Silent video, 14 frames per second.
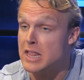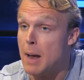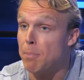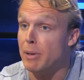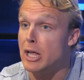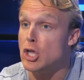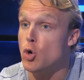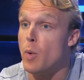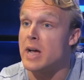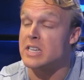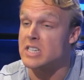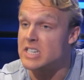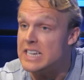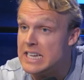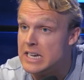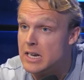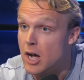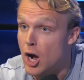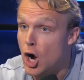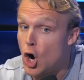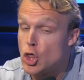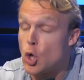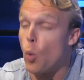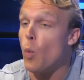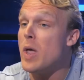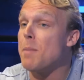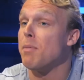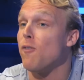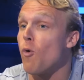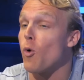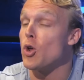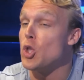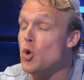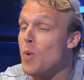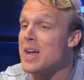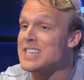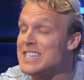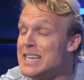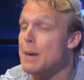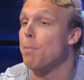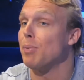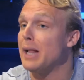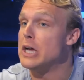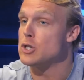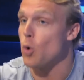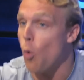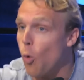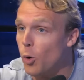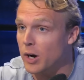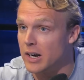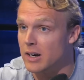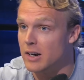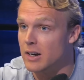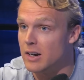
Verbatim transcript: They play USC the week before USC plays Oregon.